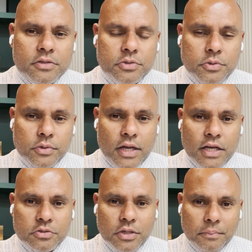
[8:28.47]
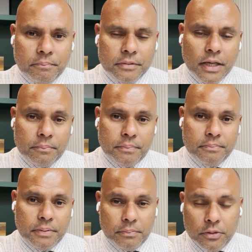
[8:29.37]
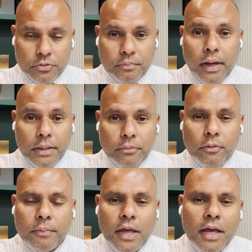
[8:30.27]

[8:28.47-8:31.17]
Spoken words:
so you can actually get people to buy more.